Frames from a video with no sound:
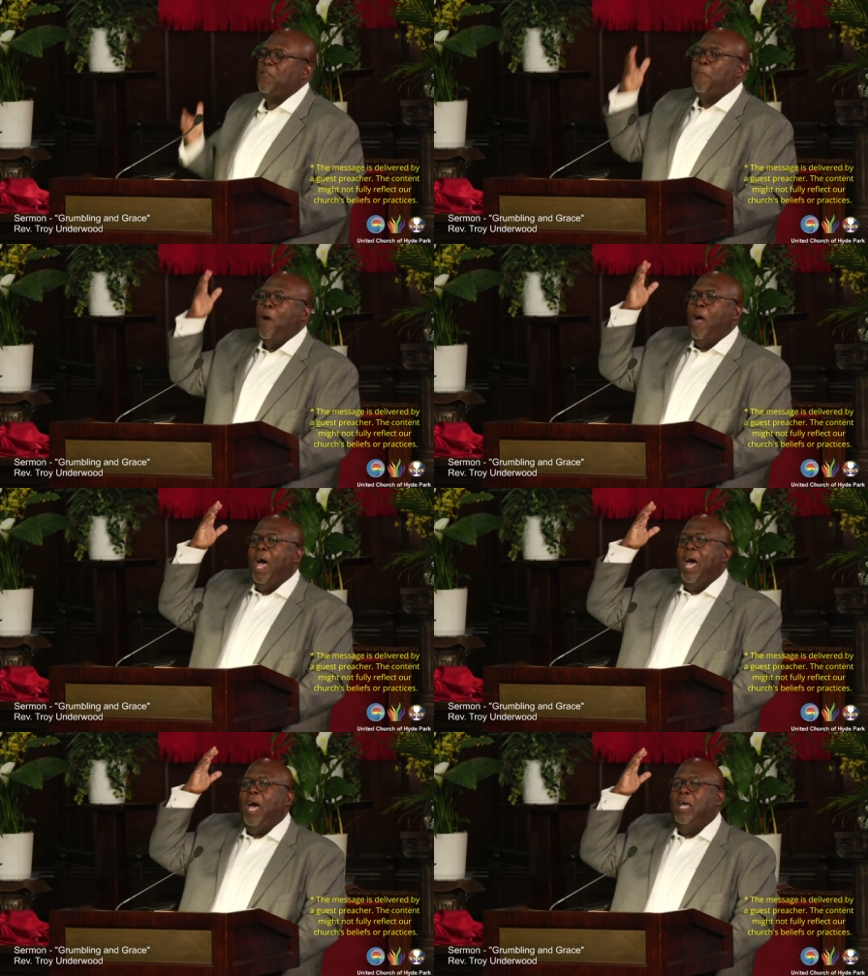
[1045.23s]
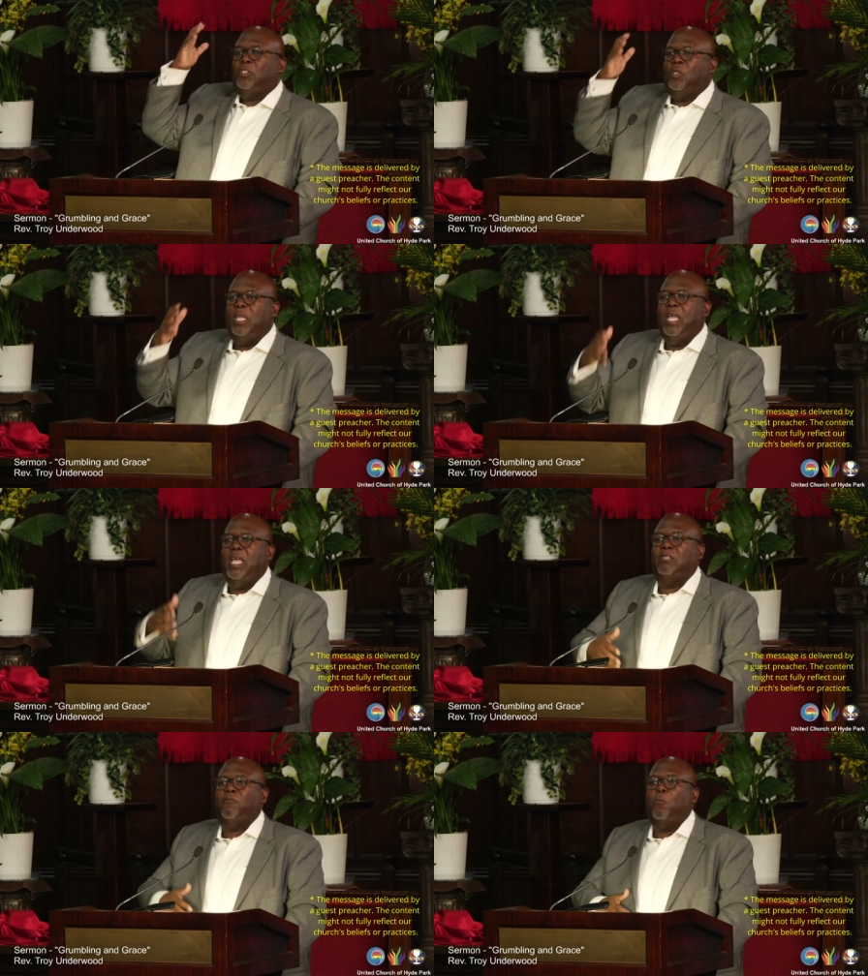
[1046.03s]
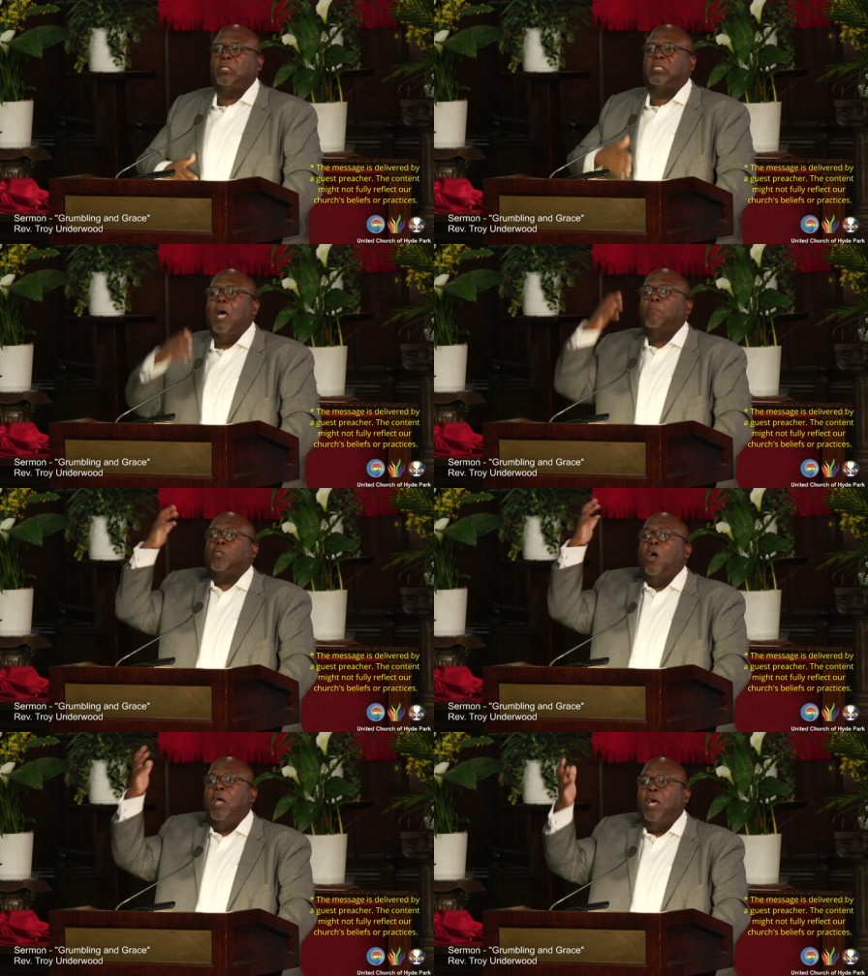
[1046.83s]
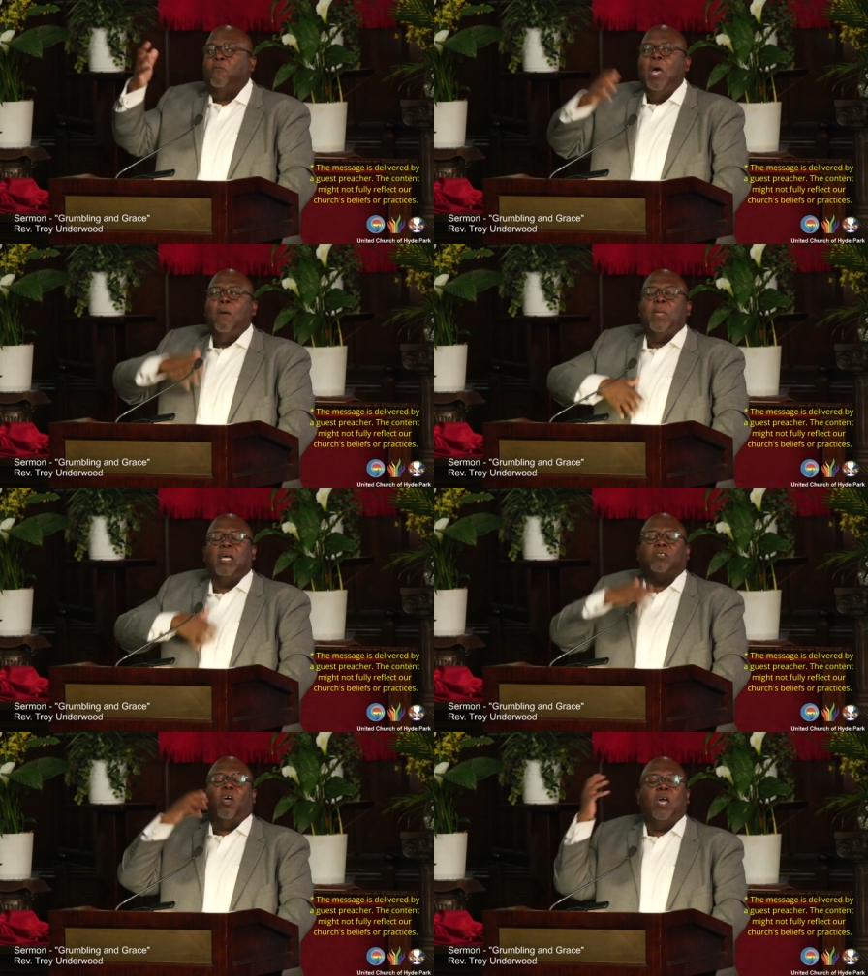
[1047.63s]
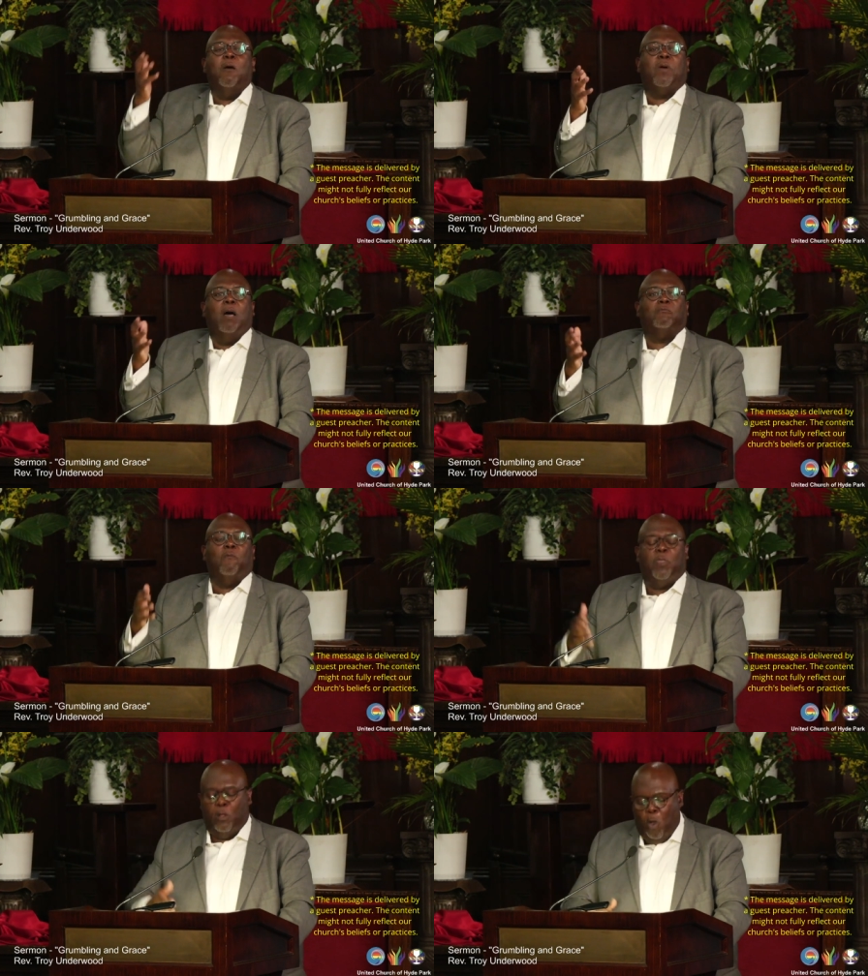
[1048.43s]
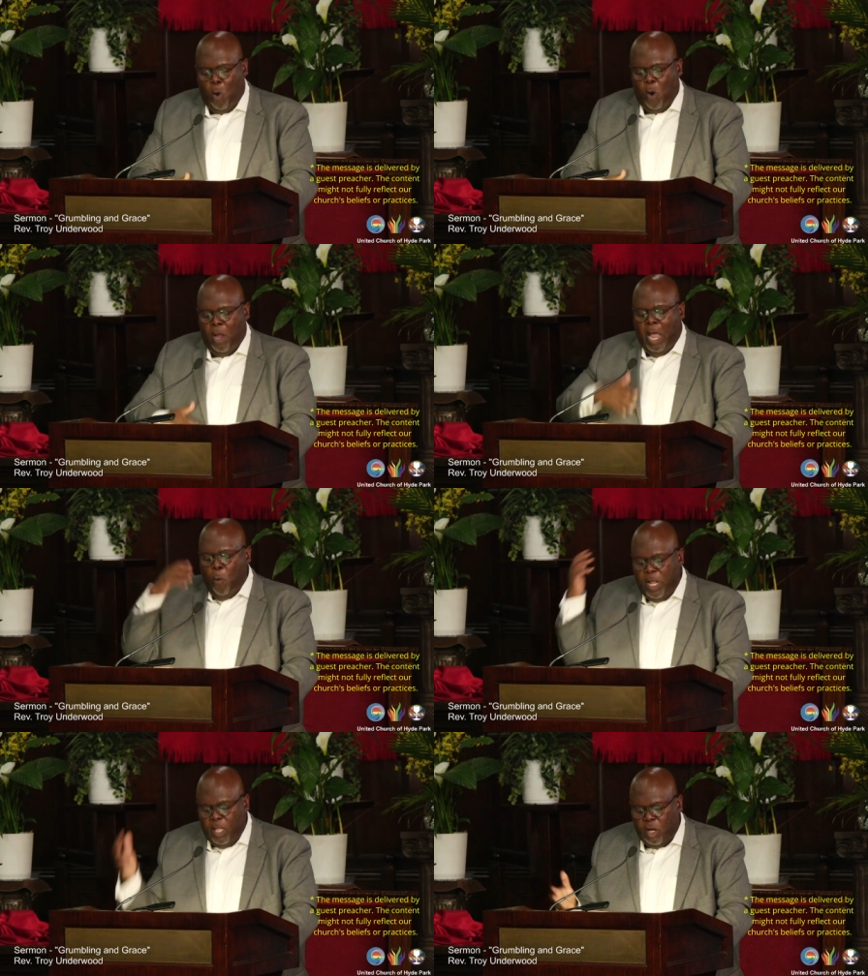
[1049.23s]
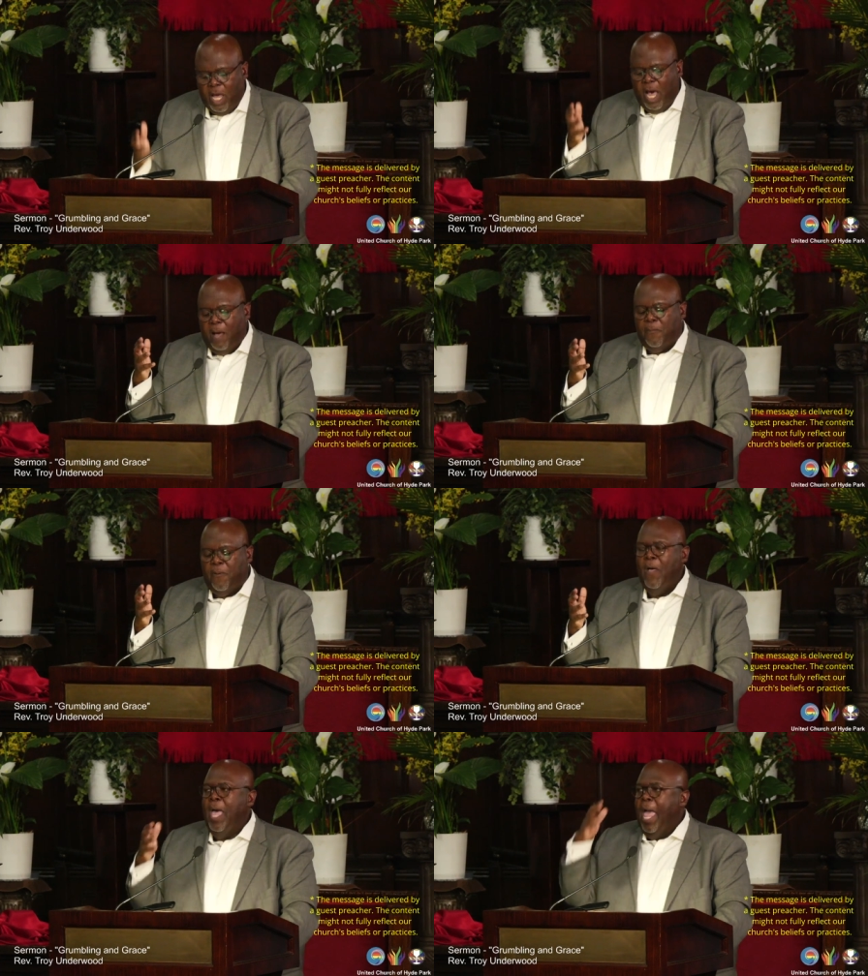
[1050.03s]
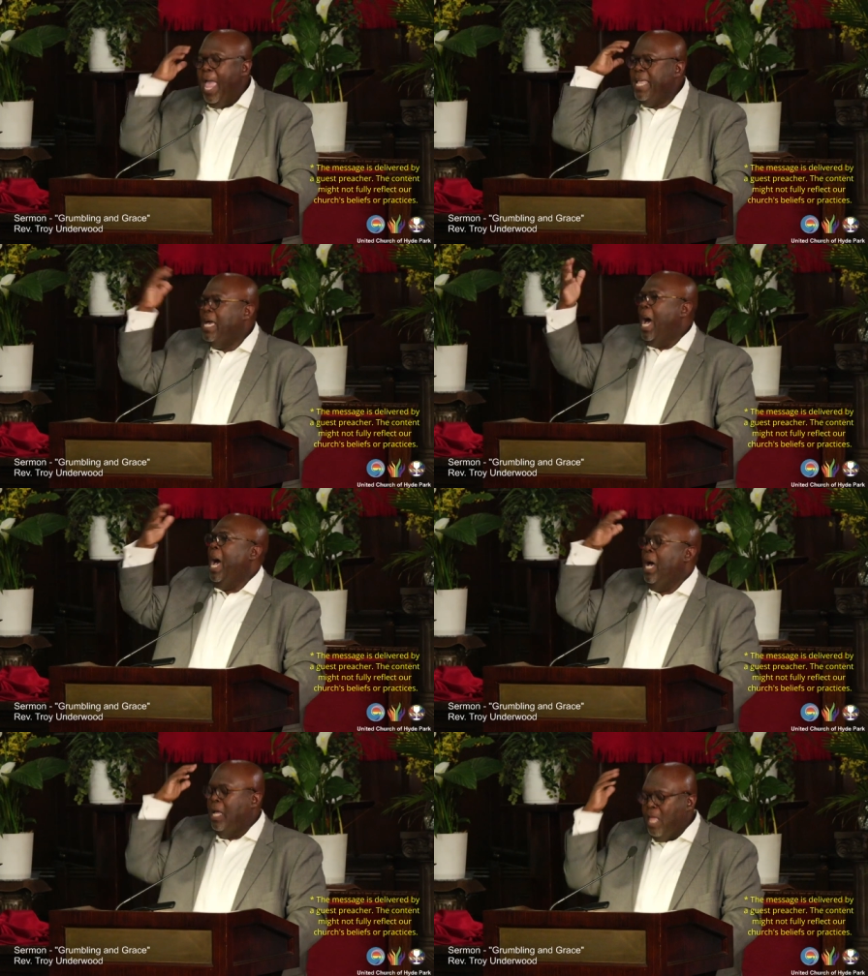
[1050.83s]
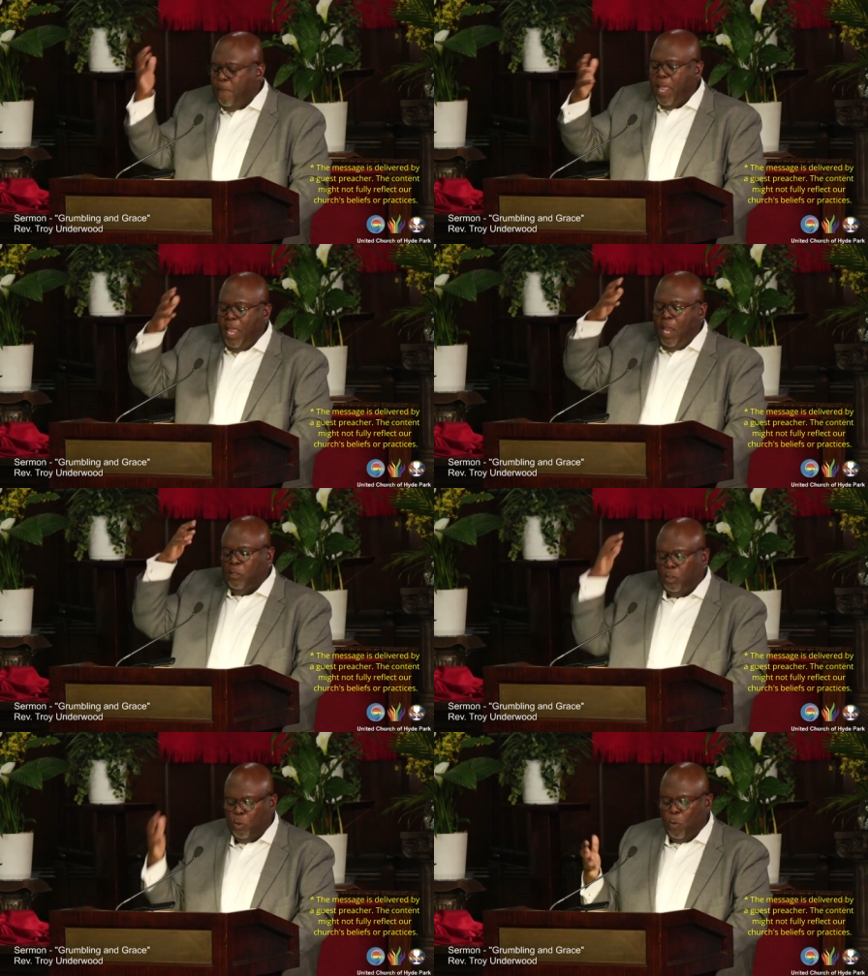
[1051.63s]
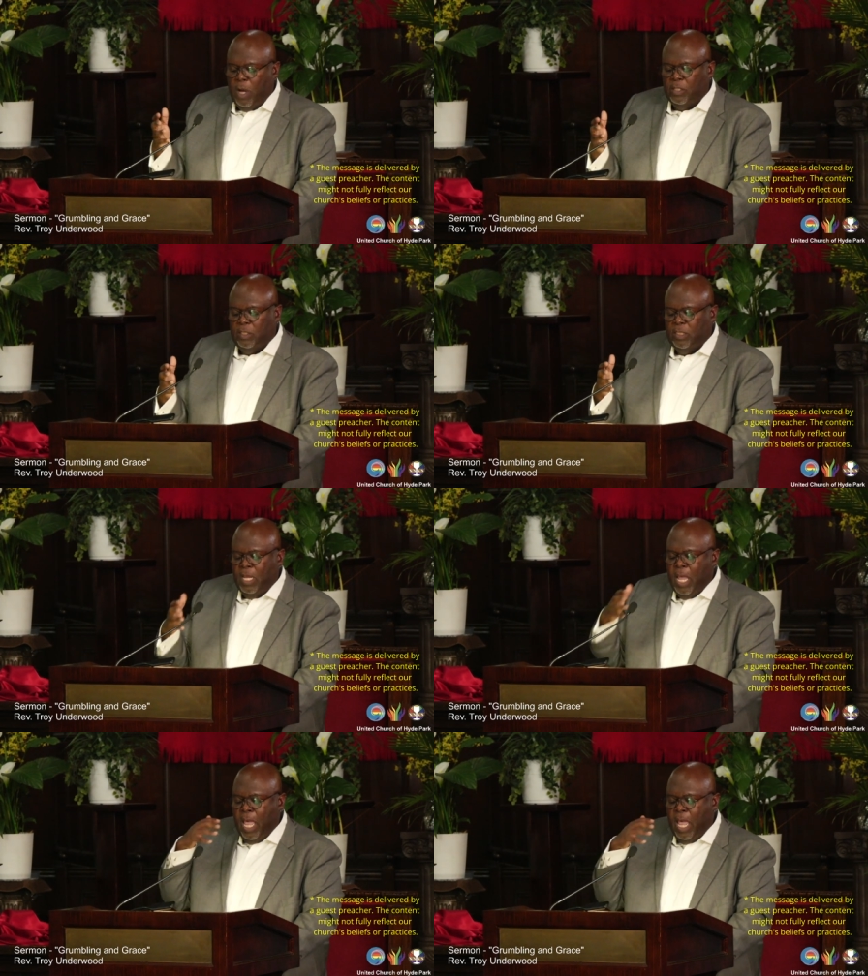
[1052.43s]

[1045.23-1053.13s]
up our eyes to the hills from whence comes our help, because our help comes from the Lord. We look up and God appears to us.